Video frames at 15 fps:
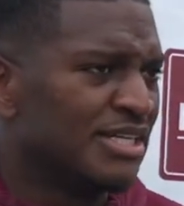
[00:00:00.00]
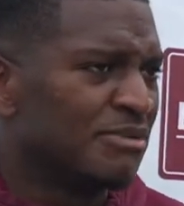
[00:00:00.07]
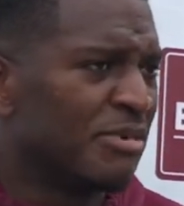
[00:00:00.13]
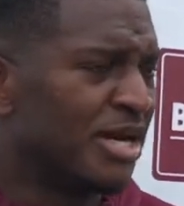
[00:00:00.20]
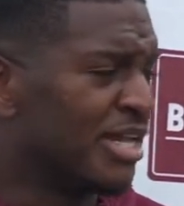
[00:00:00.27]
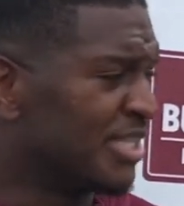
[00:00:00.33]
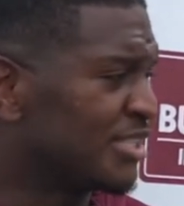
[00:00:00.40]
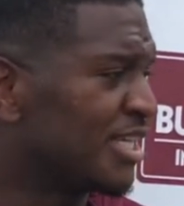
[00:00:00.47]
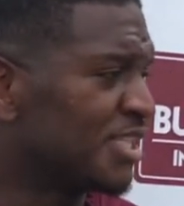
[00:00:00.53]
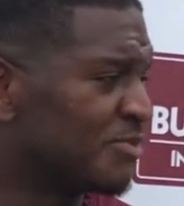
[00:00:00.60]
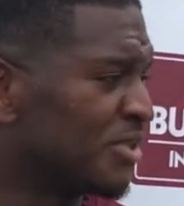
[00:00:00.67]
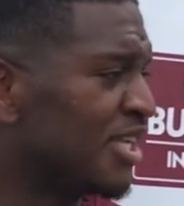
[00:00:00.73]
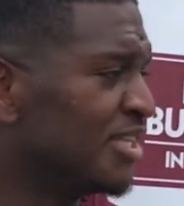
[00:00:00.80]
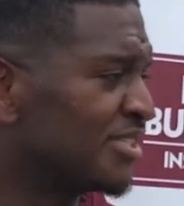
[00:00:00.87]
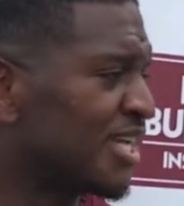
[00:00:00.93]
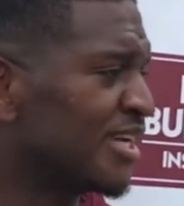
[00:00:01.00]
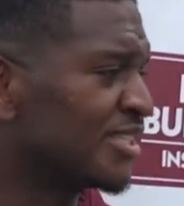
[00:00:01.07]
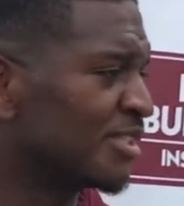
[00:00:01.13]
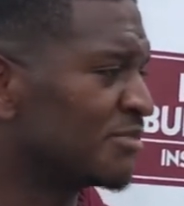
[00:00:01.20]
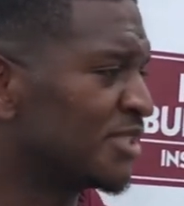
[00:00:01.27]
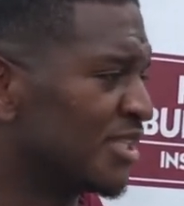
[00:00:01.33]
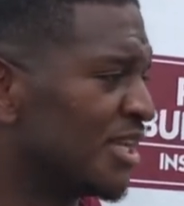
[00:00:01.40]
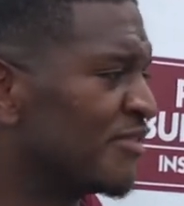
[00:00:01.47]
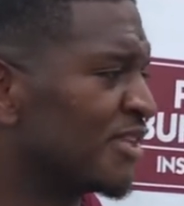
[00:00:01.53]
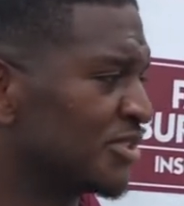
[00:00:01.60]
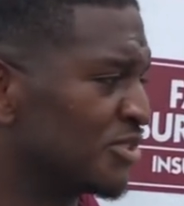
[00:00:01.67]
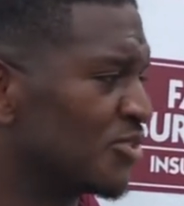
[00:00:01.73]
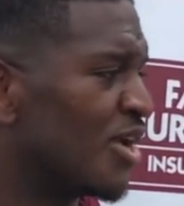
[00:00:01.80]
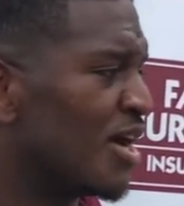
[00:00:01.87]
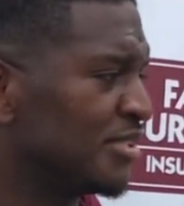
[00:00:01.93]
But he's taking some
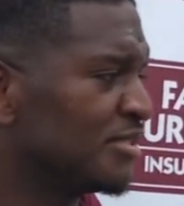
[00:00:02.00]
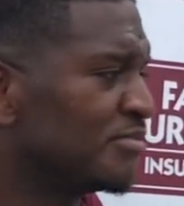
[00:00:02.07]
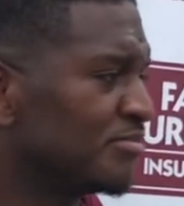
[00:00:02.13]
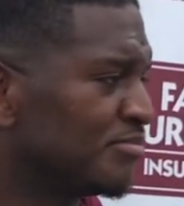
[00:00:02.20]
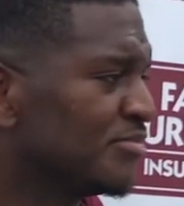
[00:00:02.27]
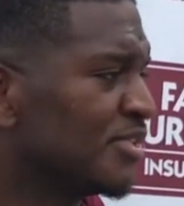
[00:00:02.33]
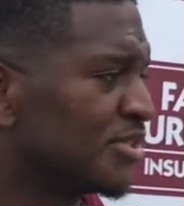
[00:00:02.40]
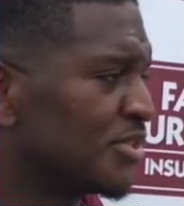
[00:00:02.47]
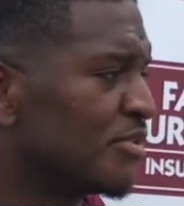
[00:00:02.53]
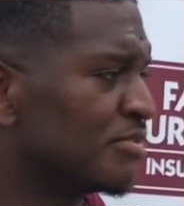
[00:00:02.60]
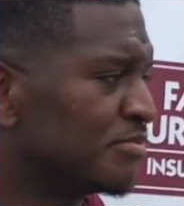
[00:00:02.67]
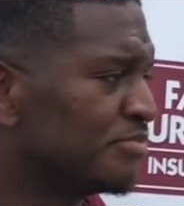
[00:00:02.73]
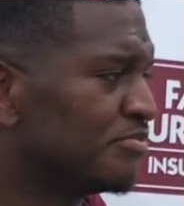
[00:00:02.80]
significant strides. Sir.